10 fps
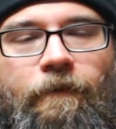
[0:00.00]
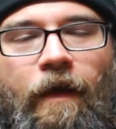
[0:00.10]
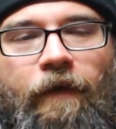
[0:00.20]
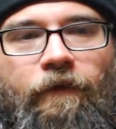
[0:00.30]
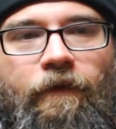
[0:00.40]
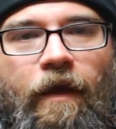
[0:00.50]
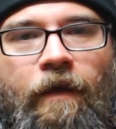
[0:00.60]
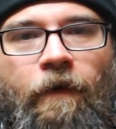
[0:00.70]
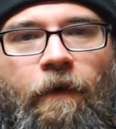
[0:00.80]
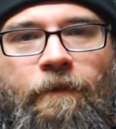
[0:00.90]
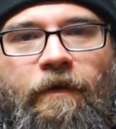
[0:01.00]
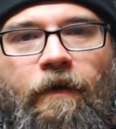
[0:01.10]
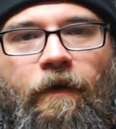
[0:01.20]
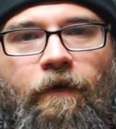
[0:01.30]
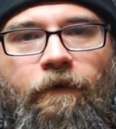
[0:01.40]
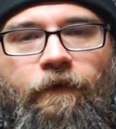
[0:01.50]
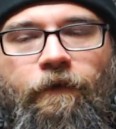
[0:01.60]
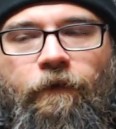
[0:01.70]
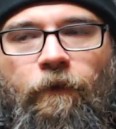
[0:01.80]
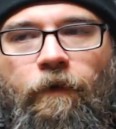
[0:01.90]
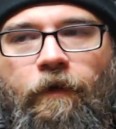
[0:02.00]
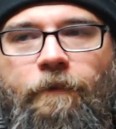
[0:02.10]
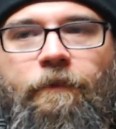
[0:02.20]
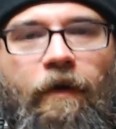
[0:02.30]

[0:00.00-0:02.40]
that's the end-all be-all of the story.